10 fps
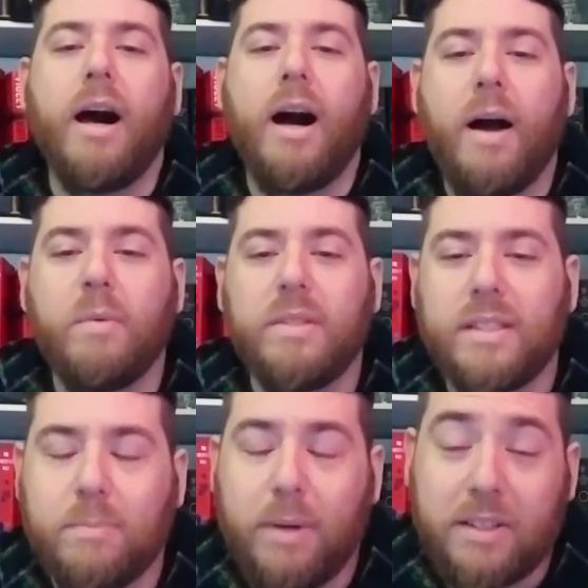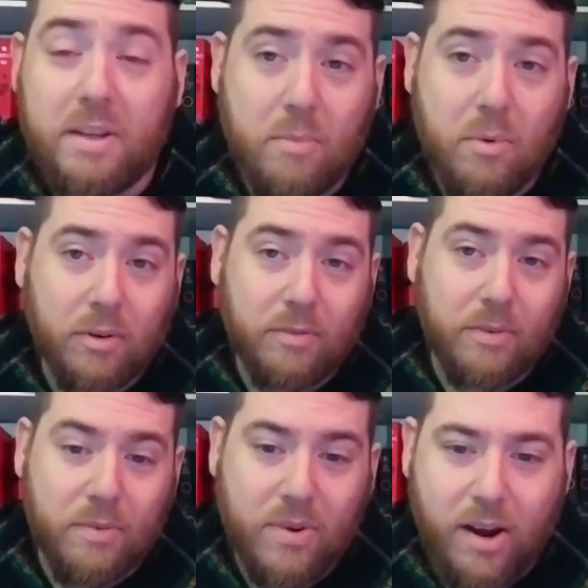I was expecting more
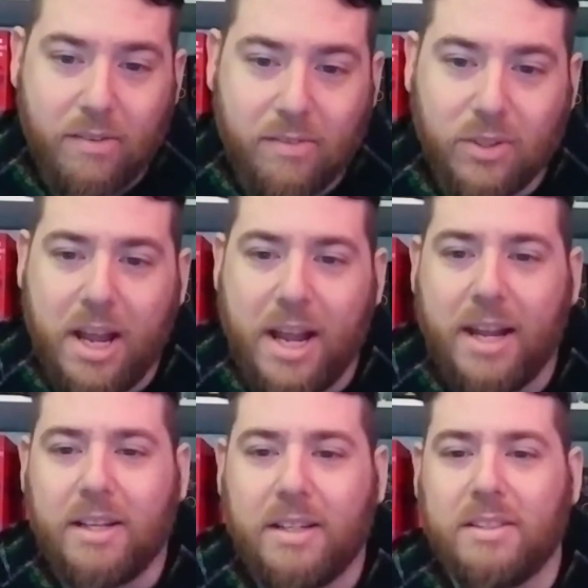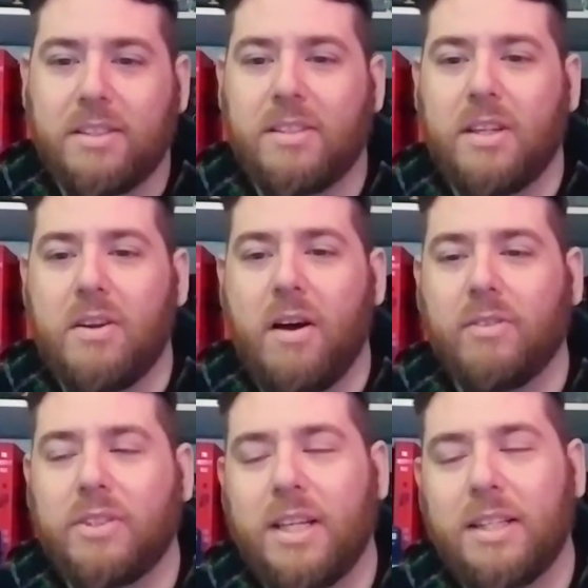from the novel, as the
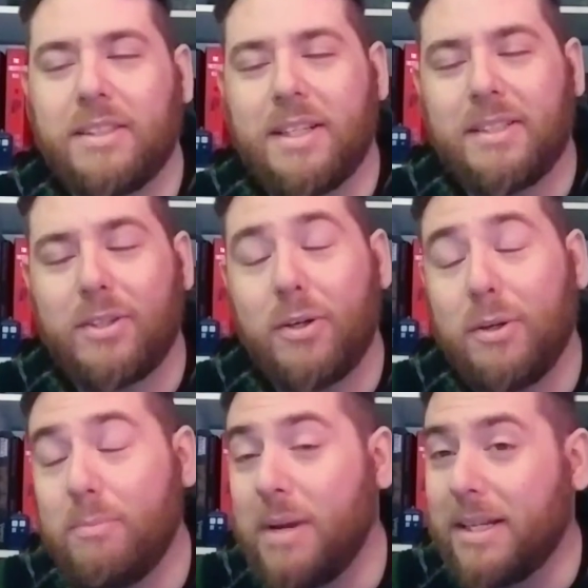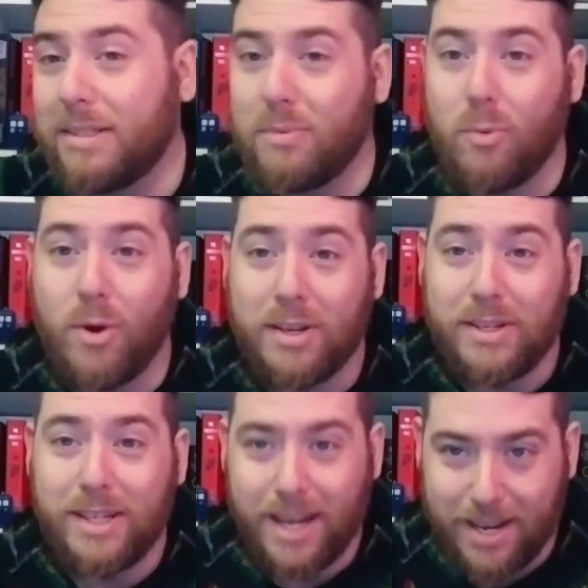novel says it's her best
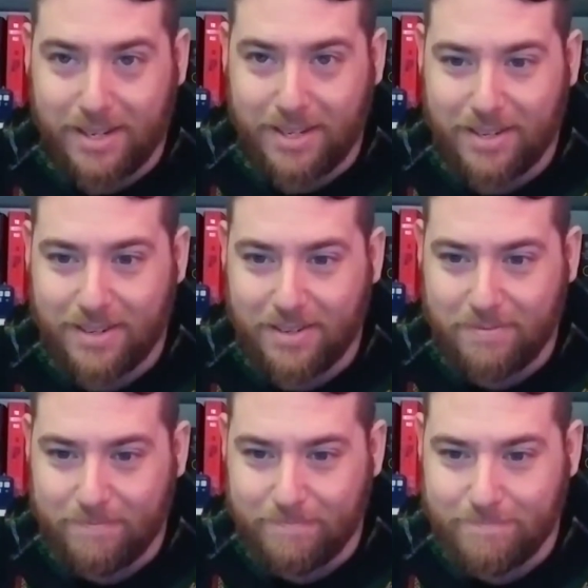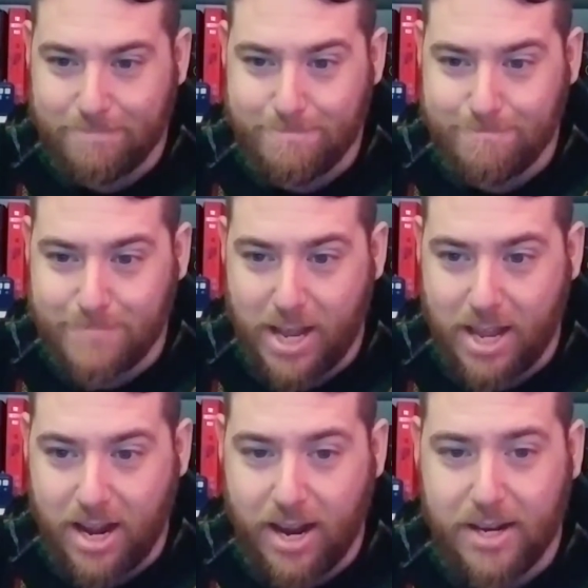one yet.
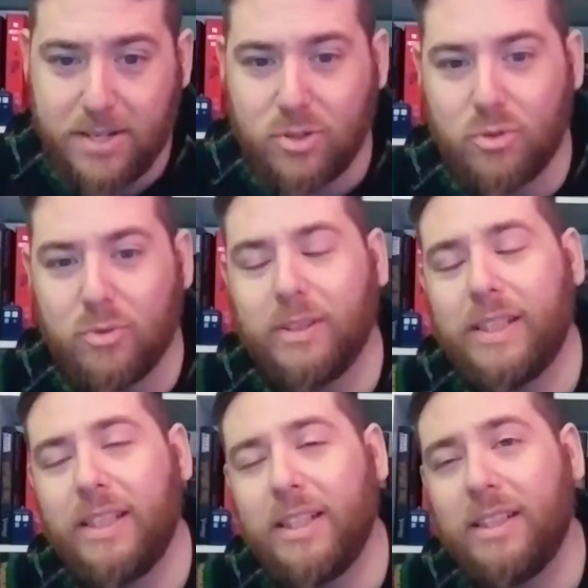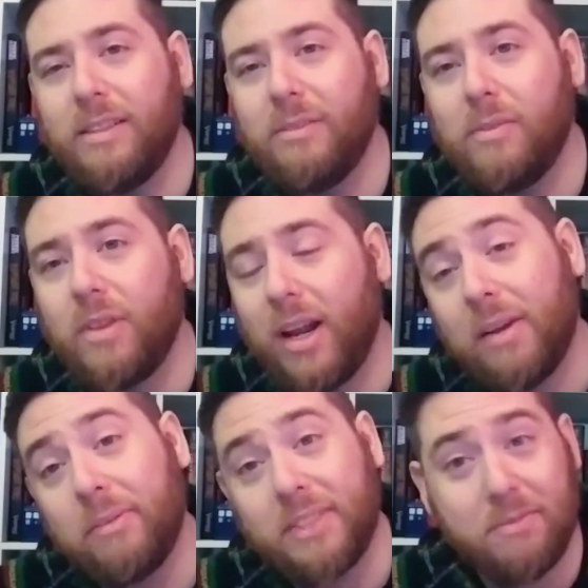I truly thought
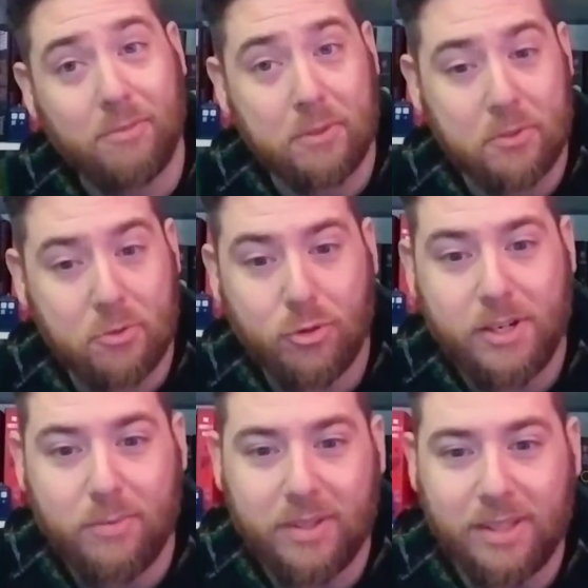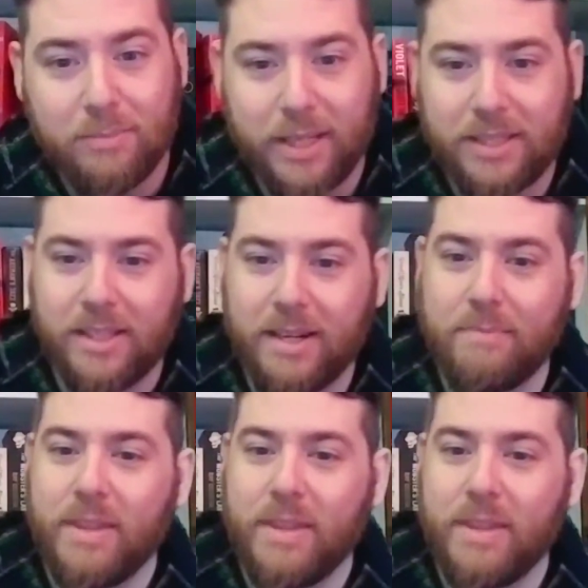I was in for a treat when I picked it up.